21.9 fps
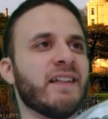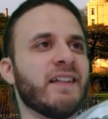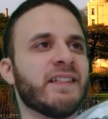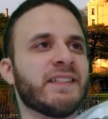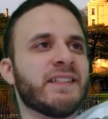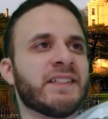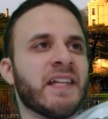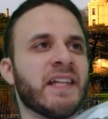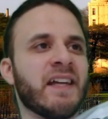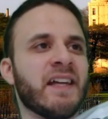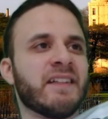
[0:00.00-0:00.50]

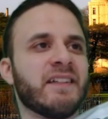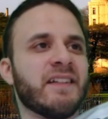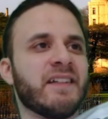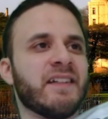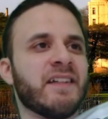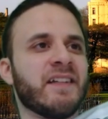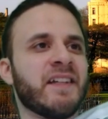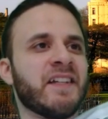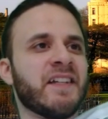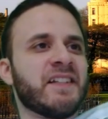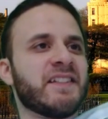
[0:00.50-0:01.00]
That
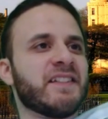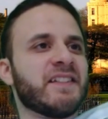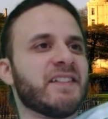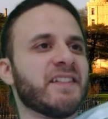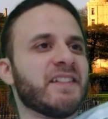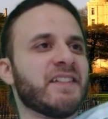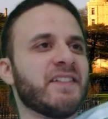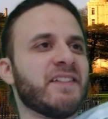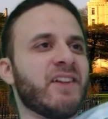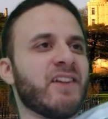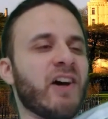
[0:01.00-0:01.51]
is
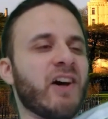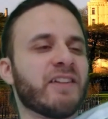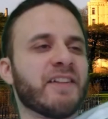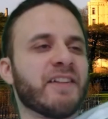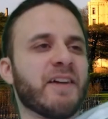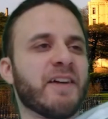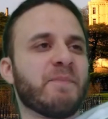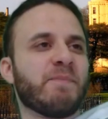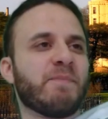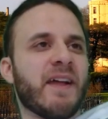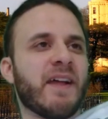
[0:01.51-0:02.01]
not
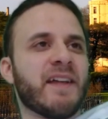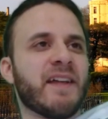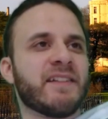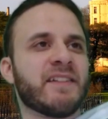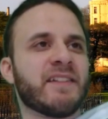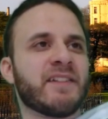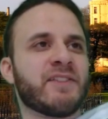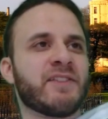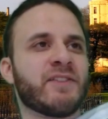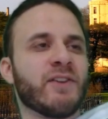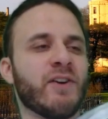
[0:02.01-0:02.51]
a
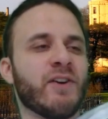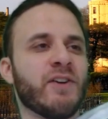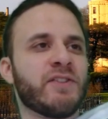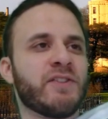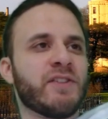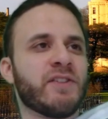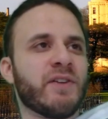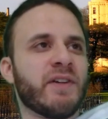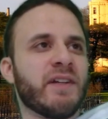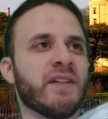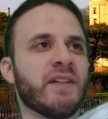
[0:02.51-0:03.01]
plastic
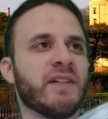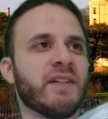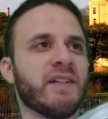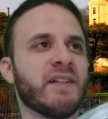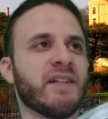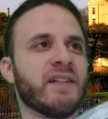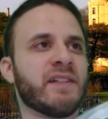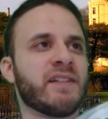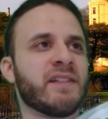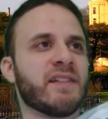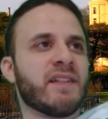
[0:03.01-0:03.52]
surgery,
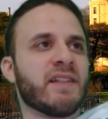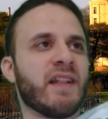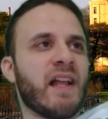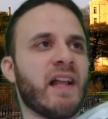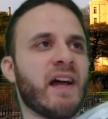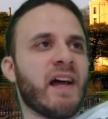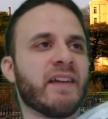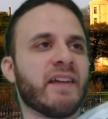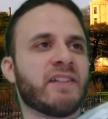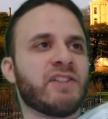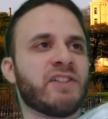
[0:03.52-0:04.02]
it's
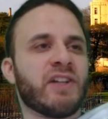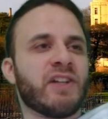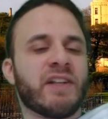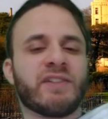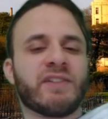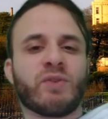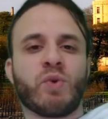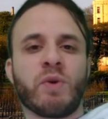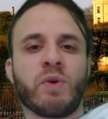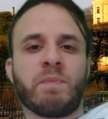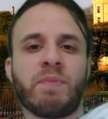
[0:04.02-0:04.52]
like
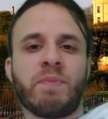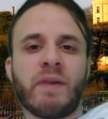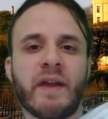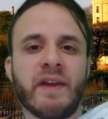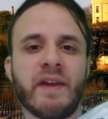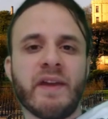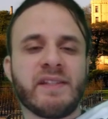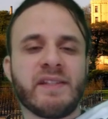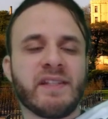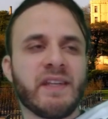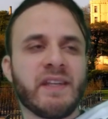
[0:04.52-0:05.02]
just
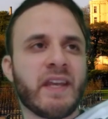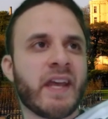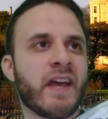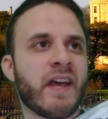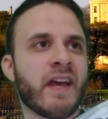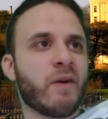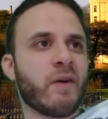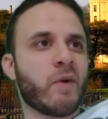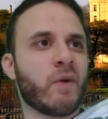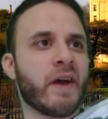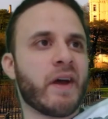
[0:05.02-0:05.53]
replacing
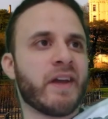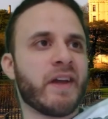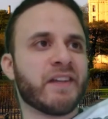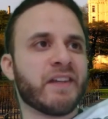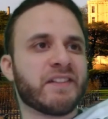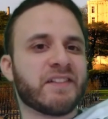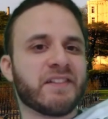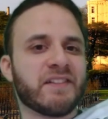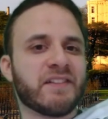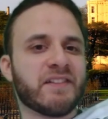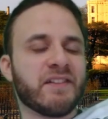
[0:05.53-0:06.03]
hair, right?
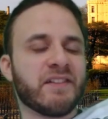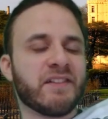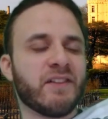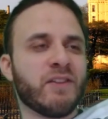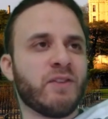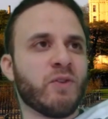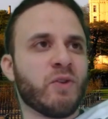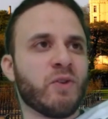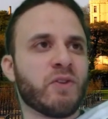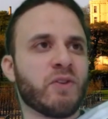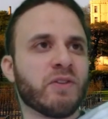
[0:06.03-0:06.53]

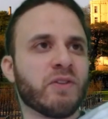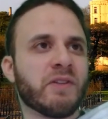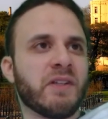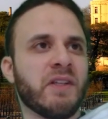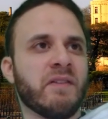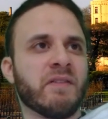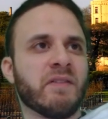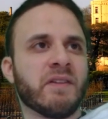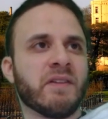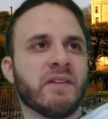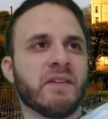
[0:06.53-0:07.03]
You could
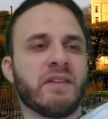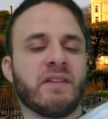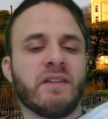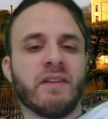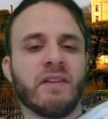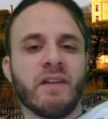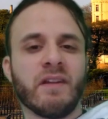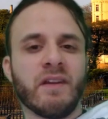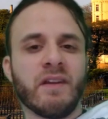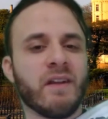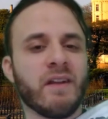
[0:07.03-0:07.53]
even
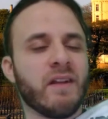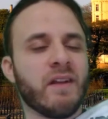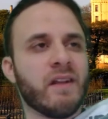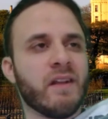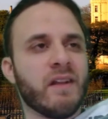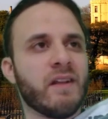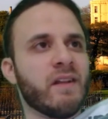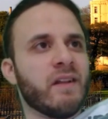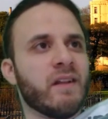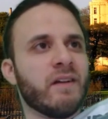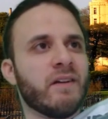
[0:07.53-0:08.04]

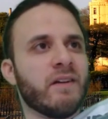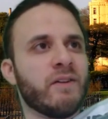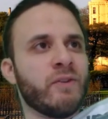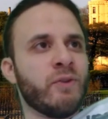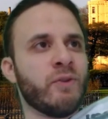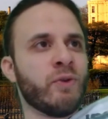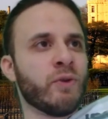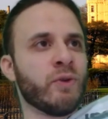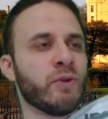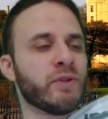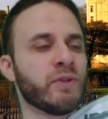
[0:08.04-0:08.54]

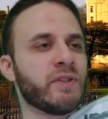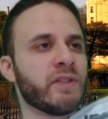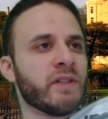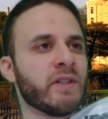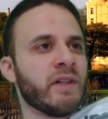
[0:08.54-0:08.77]
use